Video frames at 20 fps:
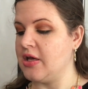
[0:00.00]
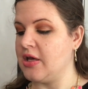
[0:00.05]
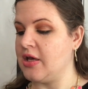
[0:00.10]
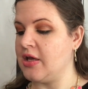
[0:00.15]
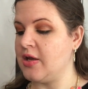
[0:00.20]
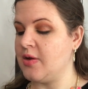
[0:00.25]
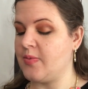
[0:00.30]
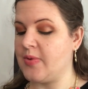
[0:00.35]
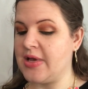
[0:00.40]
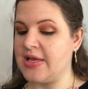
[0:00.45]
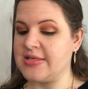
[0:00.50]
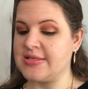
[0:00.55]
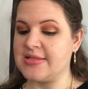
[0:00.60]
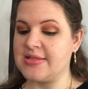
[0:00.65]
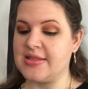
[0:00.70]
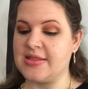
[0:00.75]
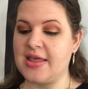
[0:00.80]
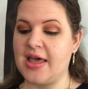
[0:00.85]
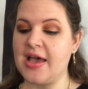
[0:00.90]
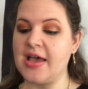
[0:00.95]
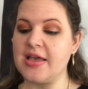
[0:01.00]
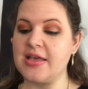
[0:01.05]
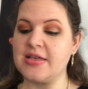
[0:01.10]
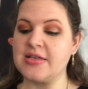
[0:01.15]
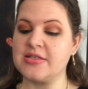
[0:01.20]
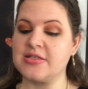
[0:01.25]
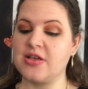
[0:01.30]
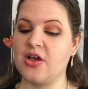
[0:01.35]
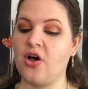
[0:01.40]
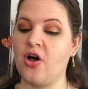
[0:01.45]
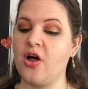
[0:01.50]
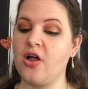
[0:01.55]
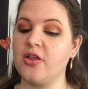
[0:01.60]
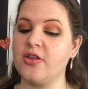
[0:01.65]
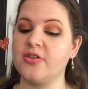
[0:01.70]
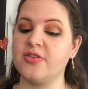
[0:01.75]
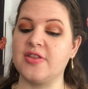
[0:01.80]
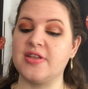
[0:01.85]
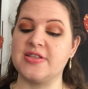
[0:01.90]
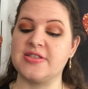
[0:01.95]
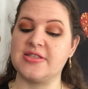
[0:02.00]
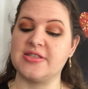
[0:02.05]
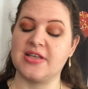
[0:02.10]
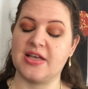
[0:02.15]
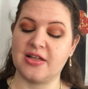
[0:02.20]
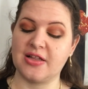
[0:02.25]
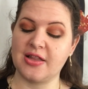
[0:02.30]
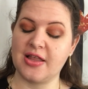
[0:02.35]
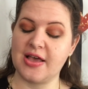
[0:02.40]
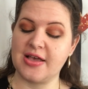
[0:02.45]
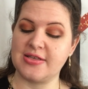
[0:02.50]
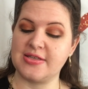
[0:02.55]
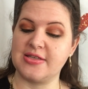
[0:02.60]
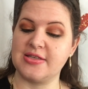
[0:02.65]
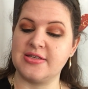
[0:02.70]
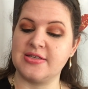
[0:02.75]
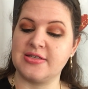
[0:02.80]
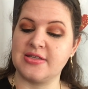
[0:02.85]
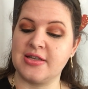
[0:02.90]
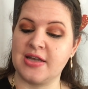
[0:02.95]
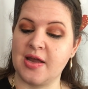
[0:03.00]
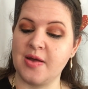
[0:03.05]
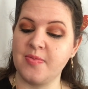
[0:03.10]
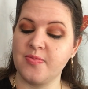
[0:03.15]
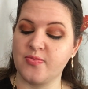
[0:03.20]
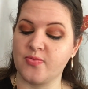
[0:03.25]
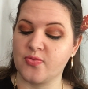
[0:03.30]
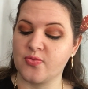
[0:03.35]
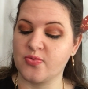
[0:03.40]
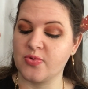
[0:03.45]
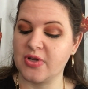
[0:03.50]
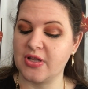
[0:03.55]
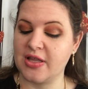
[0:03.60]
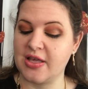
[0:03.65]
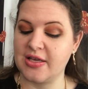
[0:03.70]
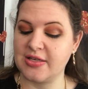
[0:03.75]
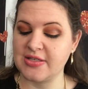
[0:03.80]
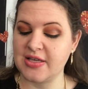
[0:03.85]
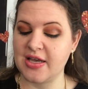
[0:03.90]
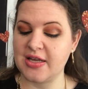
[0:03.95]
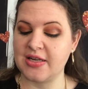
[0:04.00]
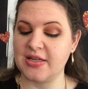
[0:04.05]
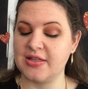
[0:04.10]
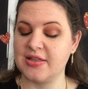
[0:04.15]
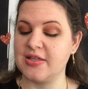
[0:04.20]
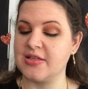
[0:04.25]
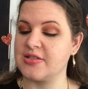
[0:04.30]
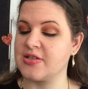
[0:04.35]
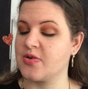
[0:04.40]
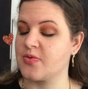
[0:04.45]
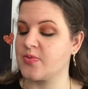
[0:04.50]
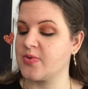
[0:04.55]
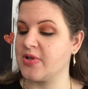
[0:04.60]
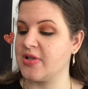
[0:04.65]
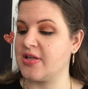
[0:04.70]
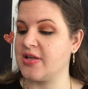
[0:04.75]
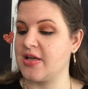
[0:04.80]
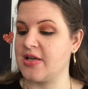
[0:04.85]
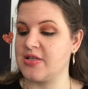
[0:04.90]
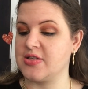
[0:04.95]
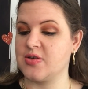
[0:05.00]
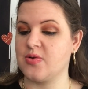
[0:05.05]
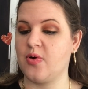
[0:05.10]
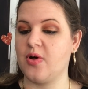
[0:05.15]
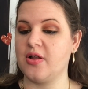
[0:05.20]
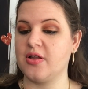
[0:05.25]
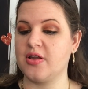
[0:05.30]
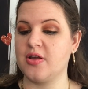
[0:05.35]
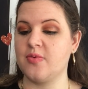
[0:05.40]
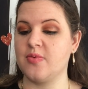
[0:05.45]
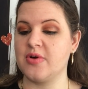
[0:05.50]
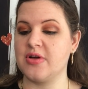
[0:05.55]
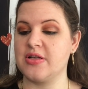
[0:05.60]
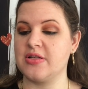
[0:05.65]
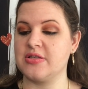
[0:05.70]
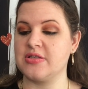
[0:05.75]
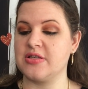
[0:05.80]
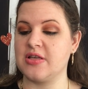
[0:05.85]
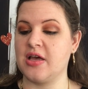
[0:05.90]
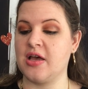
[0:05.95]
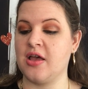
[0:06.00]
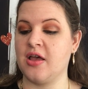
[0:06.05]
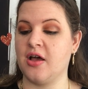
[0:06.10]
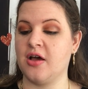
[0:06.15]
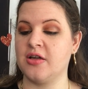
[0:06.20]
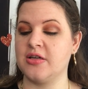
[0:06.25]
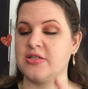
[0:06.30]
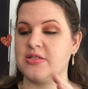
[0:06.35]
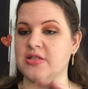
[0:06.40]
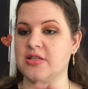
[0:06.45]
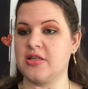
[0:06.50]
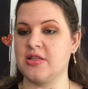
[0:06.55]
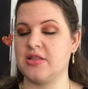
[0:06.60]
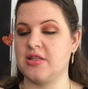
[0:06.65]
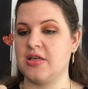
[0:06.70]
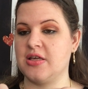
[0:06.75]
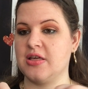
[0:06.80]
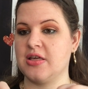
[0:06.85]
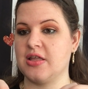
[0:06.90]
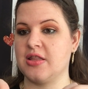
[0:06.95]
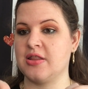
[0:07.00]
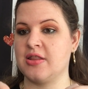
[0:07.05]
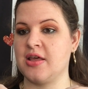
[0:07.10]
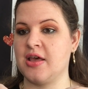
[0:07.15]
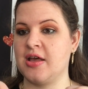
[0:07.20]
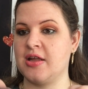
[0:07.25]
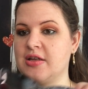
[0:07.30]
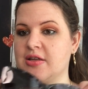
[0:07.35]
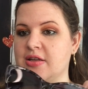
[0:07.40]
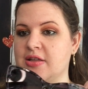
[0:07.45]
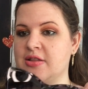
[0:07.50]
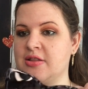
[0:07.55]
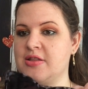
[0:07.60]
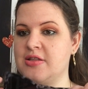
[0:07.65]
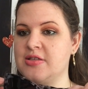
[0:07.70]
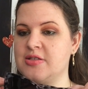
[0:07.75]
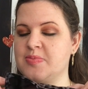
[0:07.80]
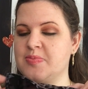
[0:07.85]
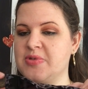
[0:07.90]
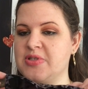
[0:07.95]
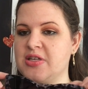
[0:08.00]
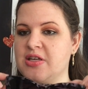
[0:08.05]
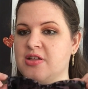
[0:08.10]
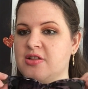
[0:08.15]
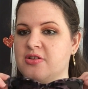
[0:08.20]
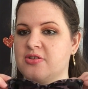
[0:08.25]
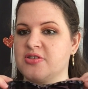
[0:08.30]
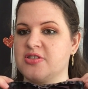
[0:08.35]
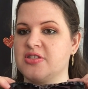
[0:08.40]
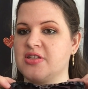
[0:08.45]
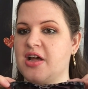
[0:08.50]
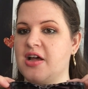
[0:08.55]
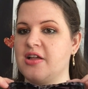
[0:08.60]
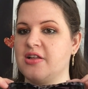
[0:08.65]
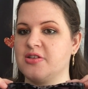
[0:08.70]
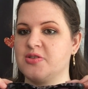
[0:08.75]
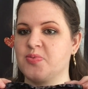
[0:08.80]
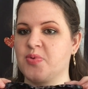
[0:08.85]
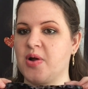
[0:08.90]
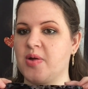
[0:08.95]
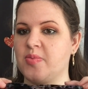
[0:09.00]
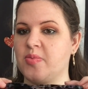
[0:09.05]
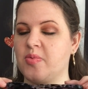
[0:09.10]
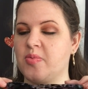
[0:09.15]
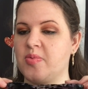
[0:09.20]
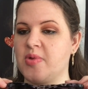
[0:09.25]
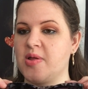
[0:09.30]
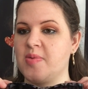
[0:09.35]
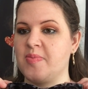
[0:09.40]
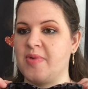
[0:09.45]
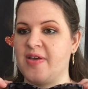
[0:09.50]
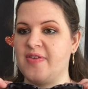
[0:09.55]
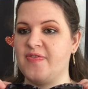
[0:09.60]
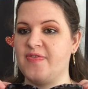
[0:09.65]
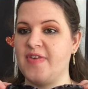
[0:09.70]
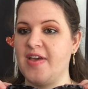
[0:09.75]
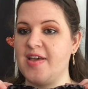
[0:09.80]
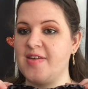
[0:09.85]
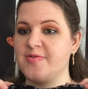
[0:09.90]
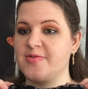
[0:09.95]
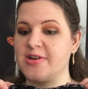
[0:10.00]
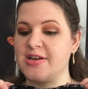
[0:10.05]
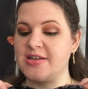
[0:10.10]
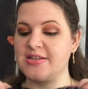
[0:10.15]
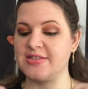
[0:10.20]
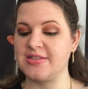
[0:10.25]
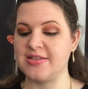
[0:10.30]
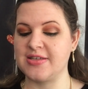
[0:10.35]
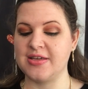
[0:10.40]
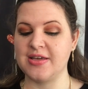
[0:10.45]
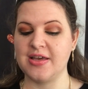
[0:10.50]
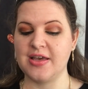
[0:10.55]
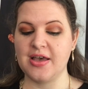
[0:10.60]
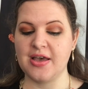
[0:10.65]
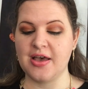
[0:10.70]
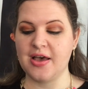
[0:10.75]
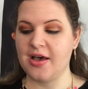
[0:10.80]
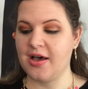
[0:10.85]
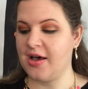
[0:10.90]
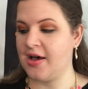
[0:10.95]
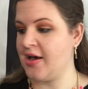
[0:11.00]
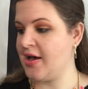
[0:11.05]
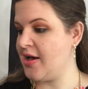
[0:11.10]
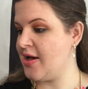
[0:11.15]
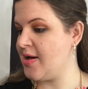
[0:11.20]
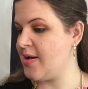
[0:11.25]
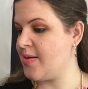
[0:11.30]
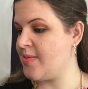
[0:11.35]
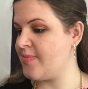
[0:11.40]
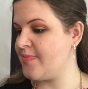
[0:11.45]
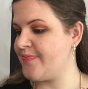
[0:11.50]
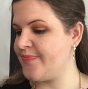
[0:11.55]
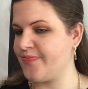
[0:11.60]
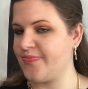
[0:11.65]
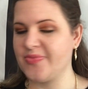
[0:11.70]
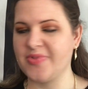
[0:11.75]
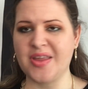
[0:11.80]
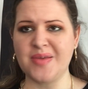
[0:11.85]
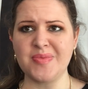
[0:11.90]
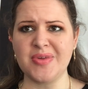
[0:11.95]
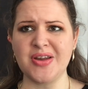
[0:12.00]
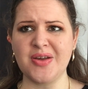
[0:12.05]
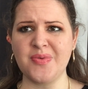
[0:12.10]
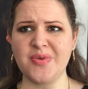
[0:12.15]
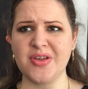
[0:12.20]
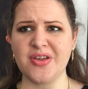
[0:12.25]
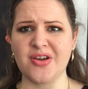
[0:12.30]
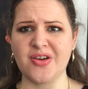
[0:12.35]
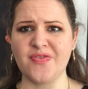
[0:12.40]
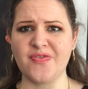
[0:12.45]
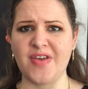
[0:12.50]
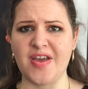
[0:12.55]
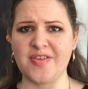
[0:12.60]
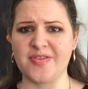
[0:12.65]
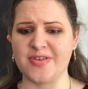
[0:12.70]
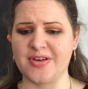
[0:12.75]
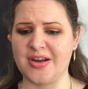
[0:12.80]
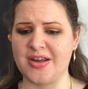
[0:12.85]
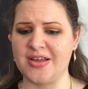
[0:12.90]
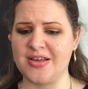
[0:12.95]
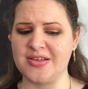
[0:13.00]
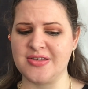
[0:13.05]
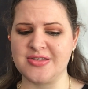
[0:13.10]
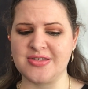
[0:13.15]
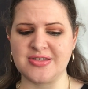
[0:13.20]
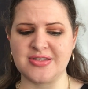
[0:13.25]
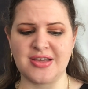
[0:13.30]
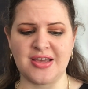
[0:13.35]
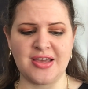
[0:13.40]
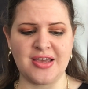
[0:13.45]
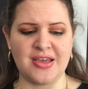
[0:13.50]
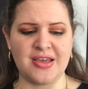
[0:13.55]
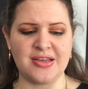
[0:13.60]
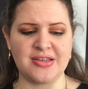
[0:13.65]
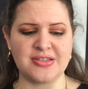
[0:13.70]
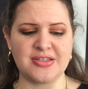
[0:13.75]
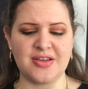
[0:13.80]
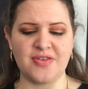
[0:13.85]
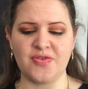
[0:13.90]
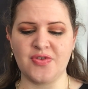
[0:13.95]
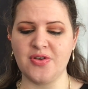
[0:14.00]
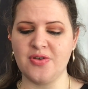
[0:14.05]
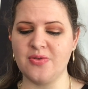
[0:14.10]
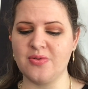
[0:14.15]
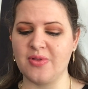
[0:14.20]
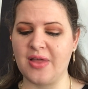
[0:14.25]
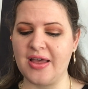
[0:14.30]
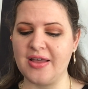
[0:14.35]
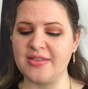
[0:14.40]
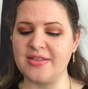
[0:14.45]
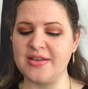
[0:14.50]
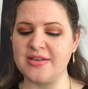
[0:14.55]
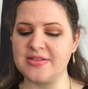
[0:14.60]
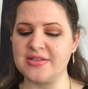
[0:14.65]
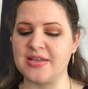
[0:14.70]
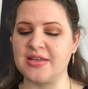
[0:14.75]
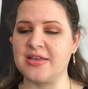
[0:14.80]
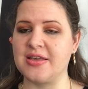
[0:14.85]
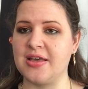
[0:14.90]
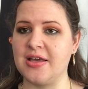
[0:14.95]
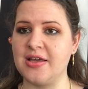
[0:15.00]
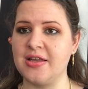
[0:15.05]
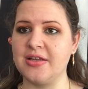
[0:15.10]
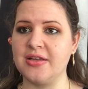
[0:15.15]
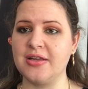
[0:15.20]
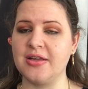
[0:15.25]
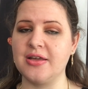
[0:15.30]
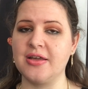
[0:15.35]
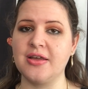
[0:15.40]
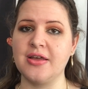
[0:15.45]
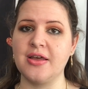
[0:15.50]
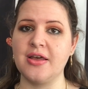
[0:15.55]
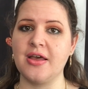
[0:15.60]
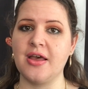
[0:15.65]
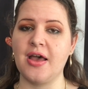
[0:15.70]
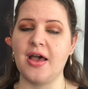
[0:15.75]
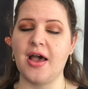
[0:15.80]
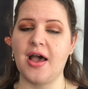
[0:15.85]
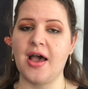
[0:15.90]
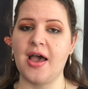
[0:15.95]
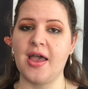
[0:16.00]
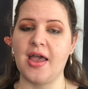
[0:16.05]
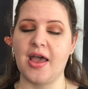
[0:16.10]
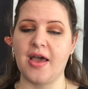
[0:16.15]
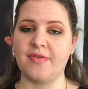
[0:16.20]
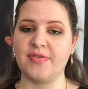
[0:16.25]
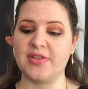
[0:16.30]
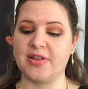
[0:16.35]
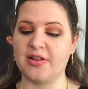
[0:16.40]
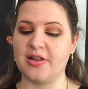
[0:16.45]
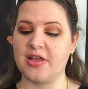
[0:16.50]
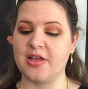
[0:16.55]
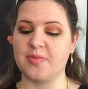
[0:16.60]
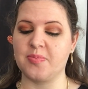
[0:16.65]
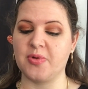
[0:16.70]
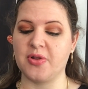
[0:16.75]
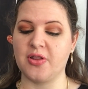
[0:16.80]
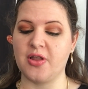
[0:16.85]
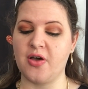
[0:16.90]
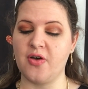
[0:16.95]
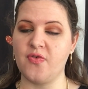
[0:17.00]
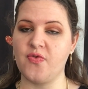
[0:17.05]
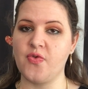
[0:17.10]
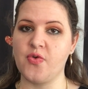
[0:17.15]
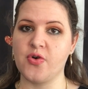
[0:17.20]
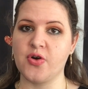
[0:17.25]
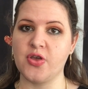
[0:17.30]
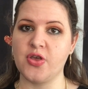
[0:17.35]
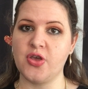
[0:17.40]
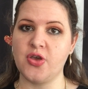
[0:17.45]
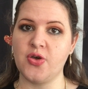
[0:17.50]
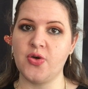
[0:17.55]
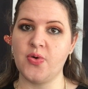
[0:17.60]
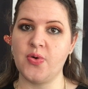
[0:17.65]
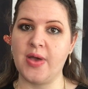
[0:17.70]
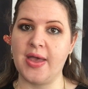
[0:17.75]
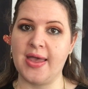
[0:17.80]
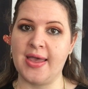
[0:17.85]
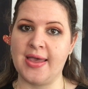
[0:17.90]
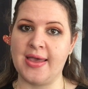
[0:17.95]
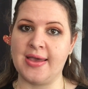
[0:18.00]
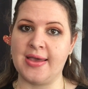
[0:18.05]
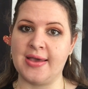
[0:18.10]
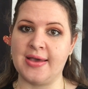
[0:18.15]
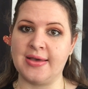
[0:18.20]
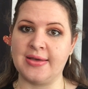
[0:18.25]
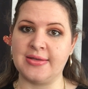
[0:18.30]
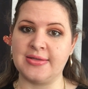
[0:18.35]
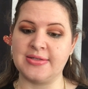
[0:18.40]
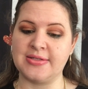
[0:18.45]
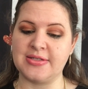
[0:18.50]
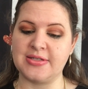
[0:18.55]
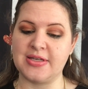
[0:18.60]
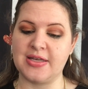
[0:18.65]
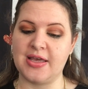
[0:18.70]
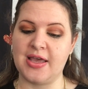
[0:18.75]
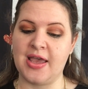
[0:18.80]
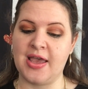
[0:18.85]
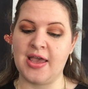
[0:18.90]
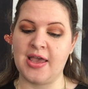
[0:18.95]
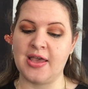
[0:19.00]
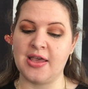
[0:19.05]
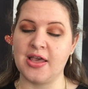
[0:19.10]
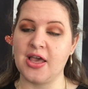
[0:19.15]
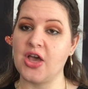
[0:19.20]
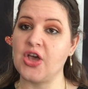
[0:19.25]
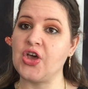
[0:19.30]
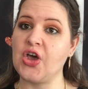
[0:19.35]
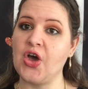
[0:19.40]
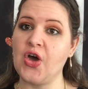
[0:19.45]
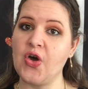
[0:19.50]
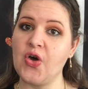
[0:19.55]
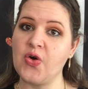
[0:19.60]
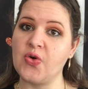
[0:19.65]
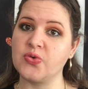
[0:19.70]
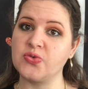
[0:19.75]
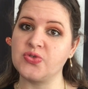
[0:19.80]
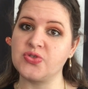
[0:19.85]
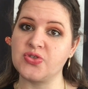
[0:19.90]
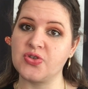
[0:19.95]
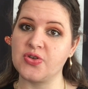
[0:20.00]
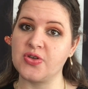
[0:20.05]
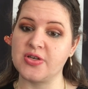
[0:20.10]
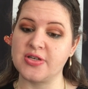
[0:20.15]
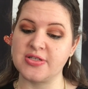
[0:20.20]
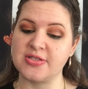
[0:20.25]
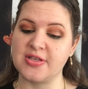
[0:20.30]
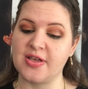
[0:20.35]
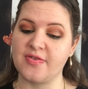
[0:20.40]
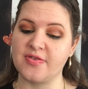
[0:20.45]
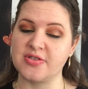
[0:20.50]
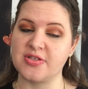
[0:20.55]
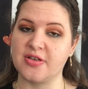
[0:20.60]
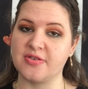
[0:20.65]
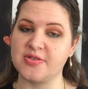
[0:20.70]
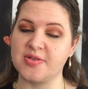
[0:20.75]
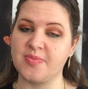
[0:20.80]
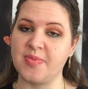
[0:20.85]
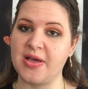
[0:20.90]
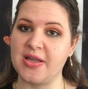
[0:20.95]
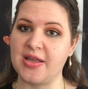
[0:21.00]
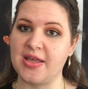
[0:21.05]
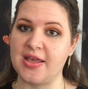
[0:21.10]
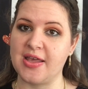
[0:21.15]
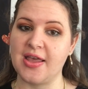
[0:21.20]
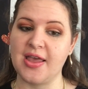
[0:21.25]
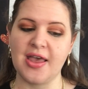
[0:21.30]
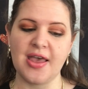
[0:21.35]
Anyways, that is all of these sunglasses, and I'm really excited. These are really nice quality ones. I honestly think that this particular style is probably my favorite. Let me know what your favorite is, and if you like these, again, I have the link below for you and a code so you can save yourself some money.